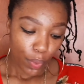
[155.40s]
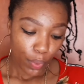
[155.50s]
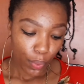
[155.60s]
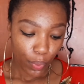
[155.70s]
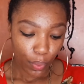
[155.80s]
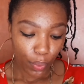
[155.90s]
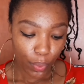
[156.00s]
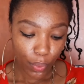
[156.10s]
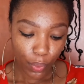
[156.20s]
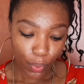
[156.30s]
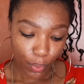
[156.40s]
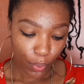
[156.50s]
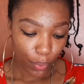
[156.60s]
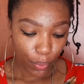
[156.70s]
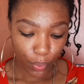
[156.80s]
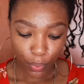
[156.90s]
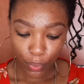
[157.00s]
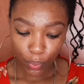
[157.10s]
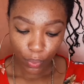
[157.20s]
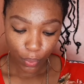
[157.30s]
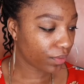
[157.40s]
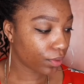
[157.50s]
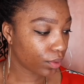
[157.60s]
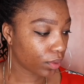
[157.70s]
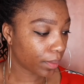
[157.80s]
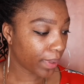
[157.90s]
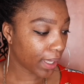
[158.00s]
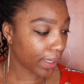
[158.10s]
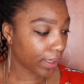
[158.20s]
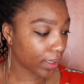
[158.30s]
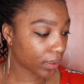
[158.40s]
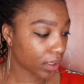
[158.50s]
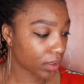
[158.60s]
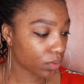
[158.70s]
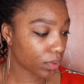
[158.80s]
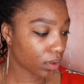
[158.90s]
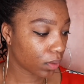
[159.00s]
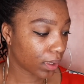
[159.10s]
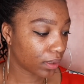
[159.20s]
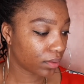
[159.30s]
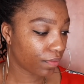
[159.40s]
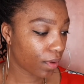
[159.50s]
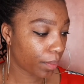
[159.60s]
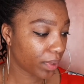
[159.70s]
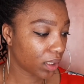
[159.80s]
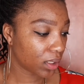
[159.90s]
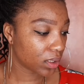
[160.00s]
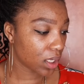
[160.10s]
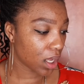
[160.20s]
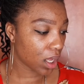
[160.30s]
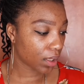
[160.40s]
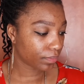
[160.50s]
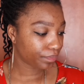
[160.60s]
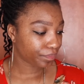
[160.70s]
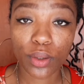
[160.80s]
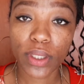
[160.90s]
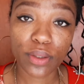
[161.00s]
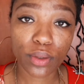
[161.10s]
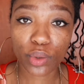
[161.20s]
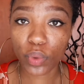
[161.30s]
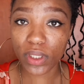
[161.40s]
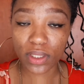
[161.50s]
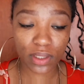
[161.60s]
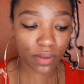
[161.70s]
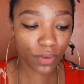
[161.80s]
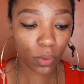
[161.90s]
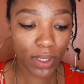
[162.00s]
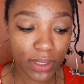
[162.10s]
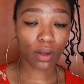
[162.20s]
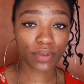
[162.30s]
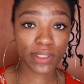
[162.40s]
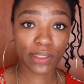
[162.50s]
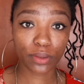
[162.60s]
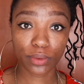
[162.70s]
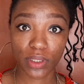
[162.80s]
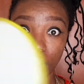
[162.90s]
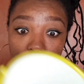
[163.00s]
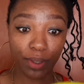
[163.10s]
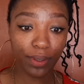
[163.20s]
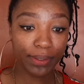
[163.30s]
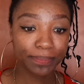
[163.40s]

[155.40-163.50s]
to become a bit tacky before you apply it, because we don't want floppiness here. You can use tweezers if you want. Obviously, you would need a mirror.